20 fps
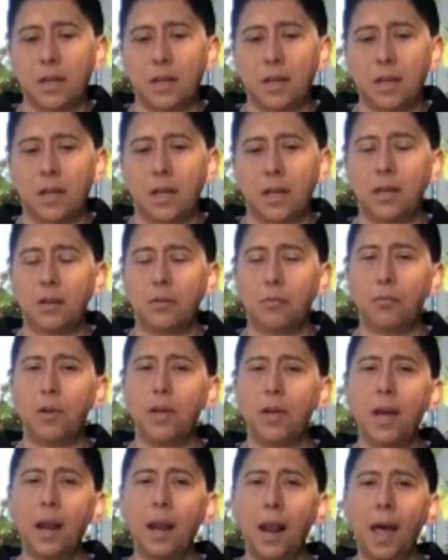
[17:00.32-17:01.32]
and we
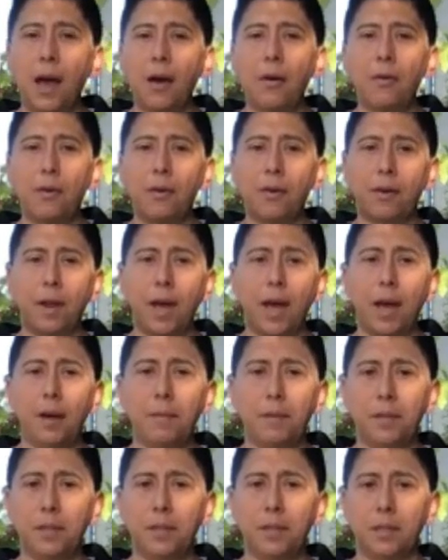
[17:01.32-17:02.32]
allow
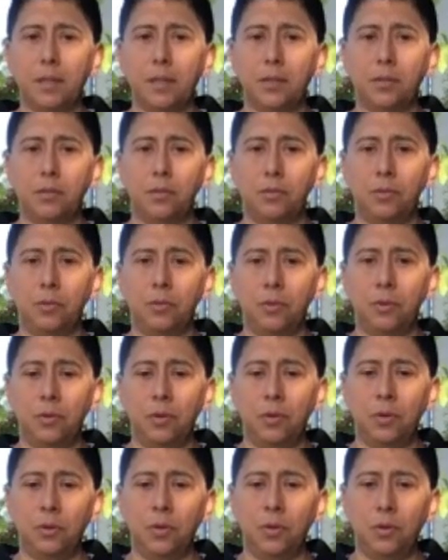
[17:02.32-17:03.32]
gravity to
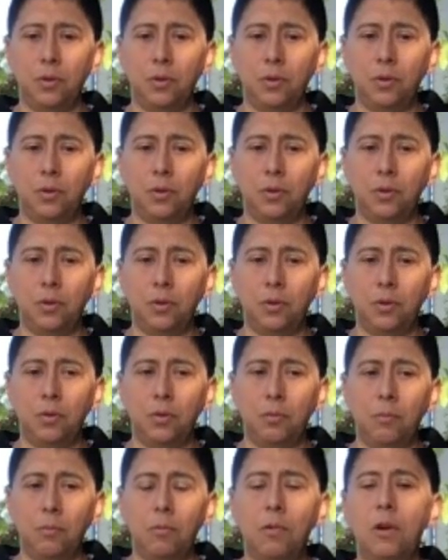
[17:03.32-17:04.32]

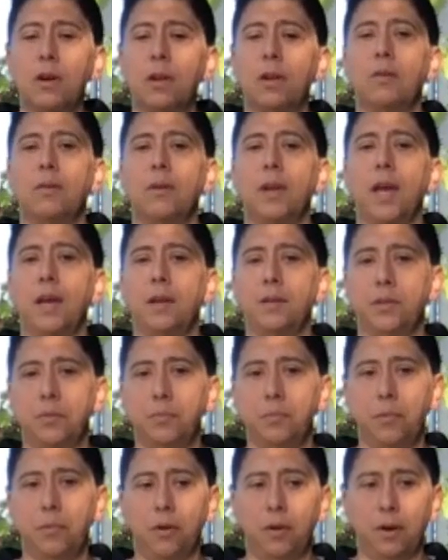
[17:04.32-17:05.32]
work on us
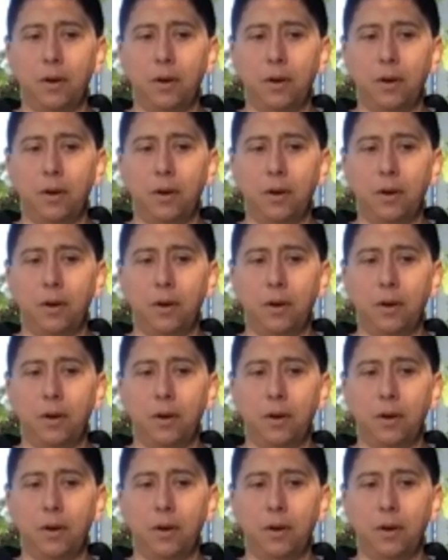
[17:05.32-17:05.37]
more.